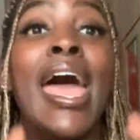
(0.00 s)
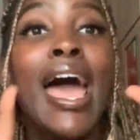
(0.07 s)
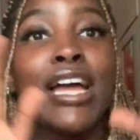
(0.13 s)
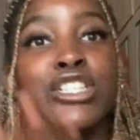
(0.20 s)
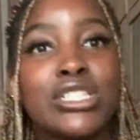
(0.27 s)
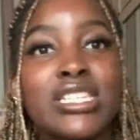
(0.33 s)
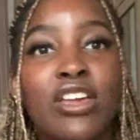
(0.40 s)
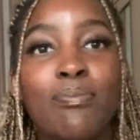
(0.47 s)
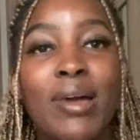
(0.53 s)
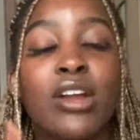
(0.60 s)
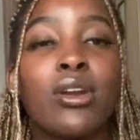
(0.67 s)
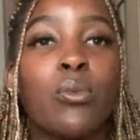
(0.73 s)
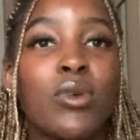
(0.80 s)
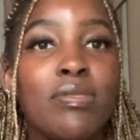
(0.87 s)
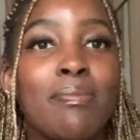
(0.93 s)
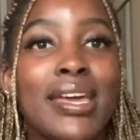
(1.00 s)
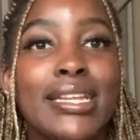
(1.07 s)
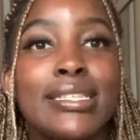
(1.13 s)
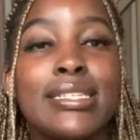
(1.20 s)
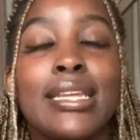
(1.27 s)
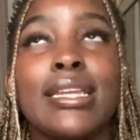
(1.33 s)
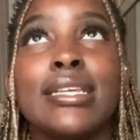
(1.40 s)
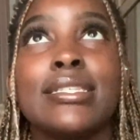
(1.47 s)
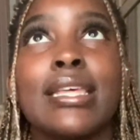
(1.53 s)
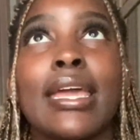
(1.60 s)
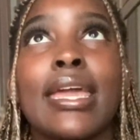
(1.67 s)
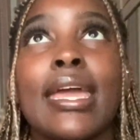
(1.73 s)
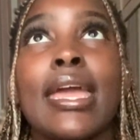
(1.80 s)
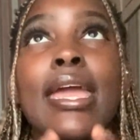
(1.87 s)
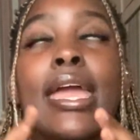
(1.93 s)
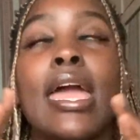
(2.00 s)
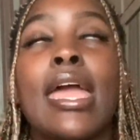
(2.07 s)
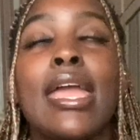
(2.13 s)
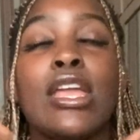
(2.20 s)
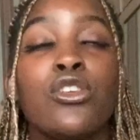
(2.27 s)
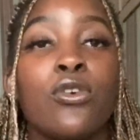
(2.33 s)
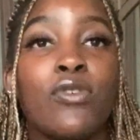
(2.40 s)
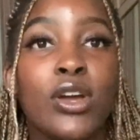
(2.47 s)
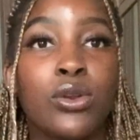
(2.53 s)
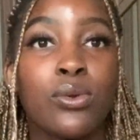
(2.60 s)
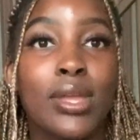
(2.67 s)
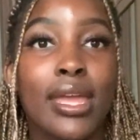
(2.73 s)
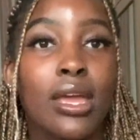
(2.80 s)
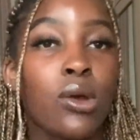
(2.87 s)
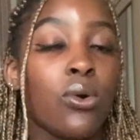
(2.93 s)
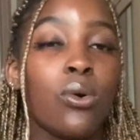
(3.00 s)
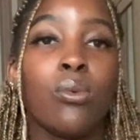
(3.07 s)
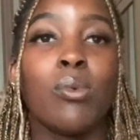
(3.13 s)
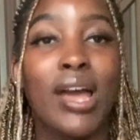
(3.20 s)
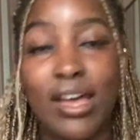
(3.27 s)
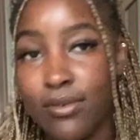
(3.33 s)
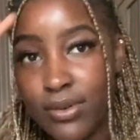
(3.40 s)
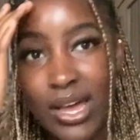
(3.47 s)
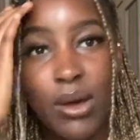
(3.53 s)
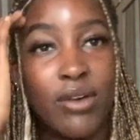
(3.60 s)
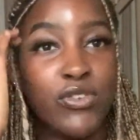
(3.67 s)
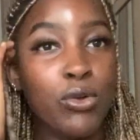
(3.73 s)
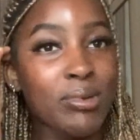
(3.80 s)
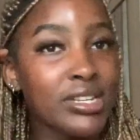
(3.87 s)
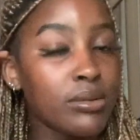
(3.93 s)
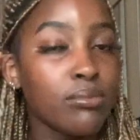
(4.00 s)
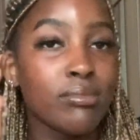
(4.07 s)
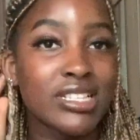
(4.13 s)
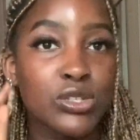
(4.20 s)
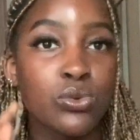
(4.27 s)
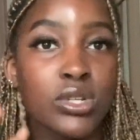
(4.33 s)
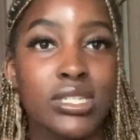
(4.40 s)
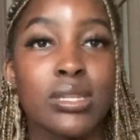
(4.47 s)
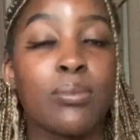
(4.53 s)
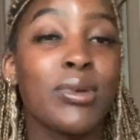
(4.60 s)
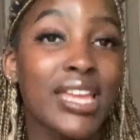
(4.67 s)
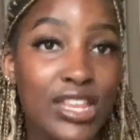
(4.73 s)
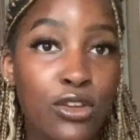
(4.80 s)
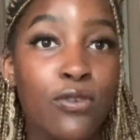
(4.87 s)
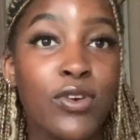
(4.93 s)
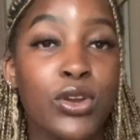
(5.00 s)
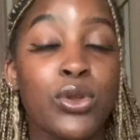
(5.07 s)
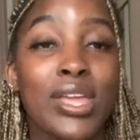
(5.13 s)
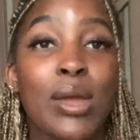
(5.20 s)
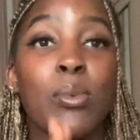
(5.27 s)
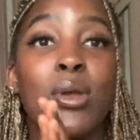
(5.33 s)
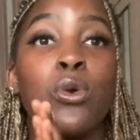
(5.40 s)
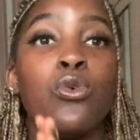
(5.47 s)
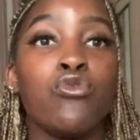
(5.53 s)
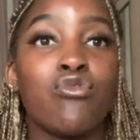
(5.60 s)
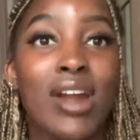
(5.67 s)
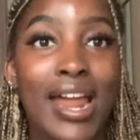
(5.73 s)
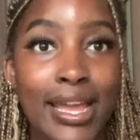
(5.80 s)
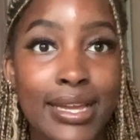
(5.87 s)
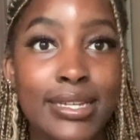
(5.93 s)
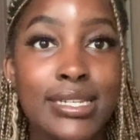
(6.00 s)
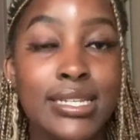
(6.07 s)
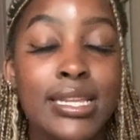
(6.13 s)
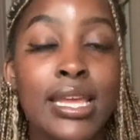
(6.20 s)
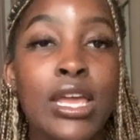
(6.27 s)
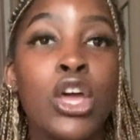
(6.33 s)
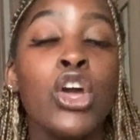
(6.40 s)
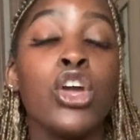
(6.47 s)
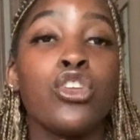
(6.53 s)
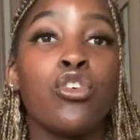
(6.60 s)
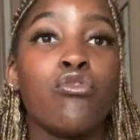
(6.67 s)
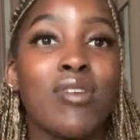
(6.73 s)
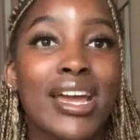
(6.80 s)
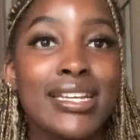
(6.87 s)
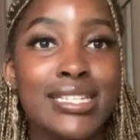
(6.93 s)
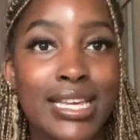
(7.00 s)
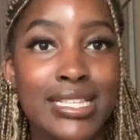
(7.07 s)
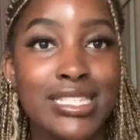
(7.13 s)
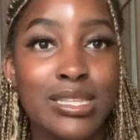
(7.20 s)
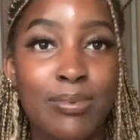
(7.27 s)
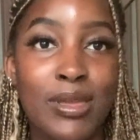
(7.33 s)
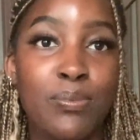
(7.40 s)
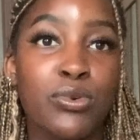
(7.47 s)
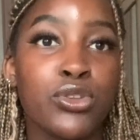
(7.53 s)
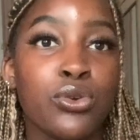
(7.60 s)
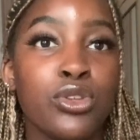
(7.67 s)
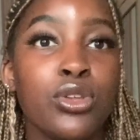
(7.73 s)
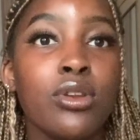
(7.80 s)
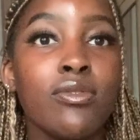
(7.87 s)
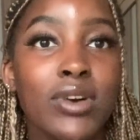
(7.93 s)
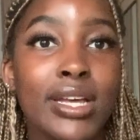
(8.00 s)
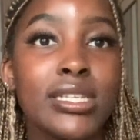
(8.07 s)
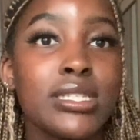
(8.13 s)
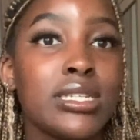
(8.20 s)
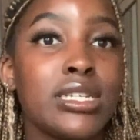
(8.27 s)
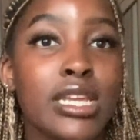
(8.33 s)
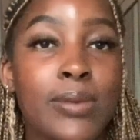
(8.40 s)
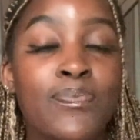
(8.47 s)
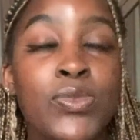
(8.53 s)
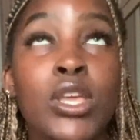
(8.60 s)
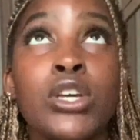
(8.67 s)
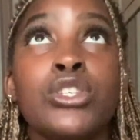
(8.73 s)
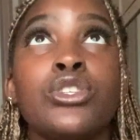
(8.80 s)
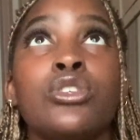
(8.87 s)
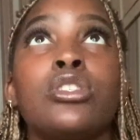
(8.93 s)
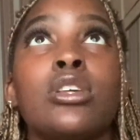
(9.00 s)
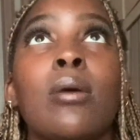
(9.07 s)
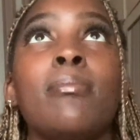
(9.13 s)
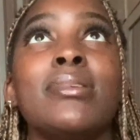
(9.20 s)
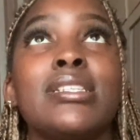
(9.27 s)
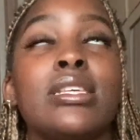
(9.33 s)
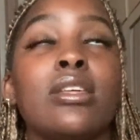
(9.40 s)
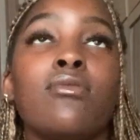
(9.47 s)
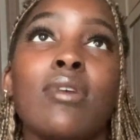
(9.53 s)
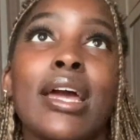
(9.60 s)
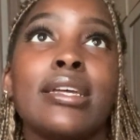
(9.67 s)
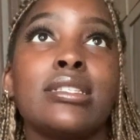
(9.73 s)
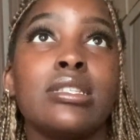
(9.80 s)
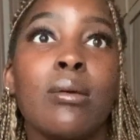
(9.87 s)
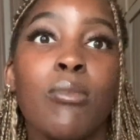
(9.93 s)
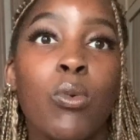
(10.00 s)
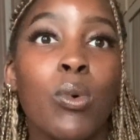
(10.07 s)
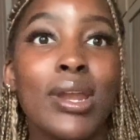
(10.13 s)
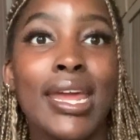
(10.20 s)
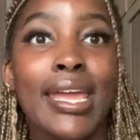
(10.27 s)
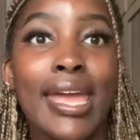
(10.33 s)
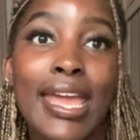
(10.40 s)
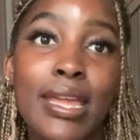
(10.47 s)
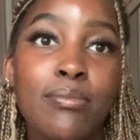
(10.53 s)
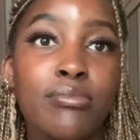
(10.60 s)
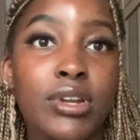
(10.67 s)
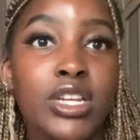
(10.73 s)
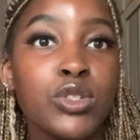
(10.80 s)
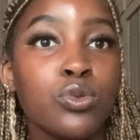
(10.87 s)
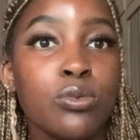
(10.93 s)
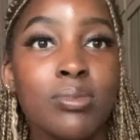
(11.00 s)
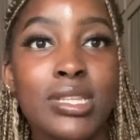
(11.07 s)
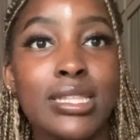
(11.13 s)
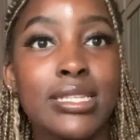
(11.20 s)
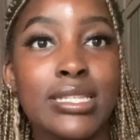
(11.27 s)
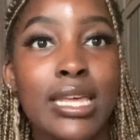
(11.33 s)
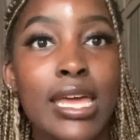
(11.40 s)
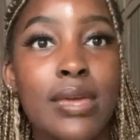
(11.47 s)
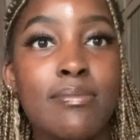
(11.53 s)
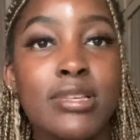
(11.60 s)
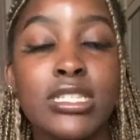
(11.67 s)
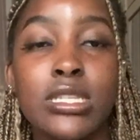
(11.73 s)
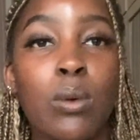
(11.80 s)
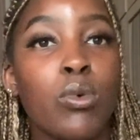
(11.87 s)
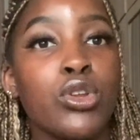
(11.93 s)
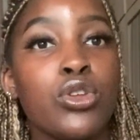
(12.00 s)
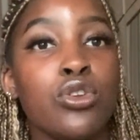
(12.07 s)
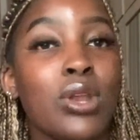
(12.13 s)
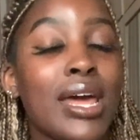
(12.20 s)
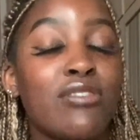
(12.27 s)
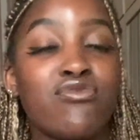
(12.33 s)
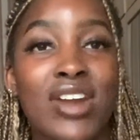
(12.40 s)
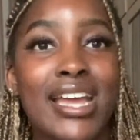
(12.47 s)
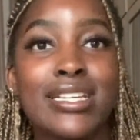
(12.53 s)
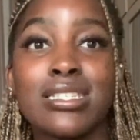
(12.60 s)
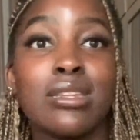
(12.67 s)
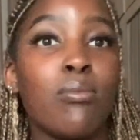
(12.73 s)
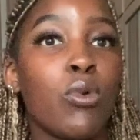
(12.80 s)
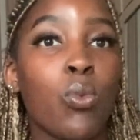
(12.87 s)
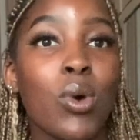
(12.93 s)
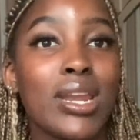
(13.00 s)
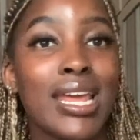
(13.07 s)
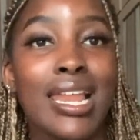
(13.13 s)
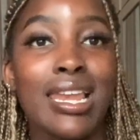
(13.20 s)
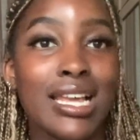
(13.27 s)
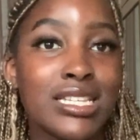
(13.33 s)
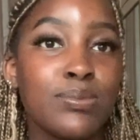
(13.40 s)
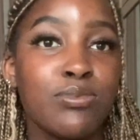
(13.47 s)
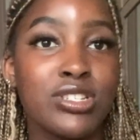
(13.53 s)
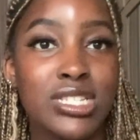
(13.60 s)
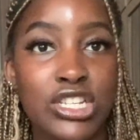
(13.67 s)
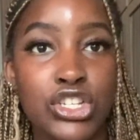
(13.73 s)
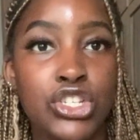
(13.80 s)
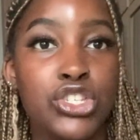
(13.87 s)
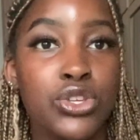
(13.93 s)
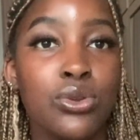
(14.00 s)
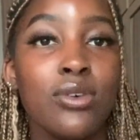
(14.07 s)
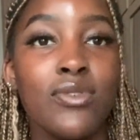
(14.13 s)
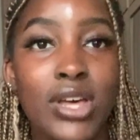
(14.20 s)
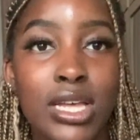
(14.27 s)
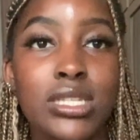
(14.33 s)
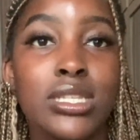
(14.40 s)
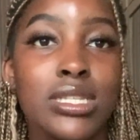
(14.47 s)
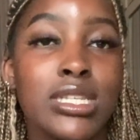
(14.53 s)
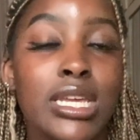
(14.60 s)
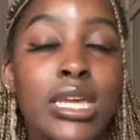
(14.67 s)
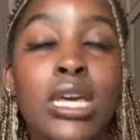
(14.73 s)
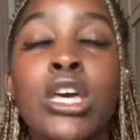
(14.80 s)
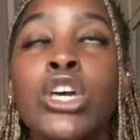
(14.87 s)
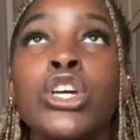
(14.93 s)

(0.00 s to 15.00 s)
And just to give background, with medicine, it's like in your final year or whatever, however your med school does it, in your final year, we were all ranked, and you're ranked against the people in your university. So somebody that ranks number 1 at Cambridge will be the same as someone who ranks number 1 at a less prestigious university.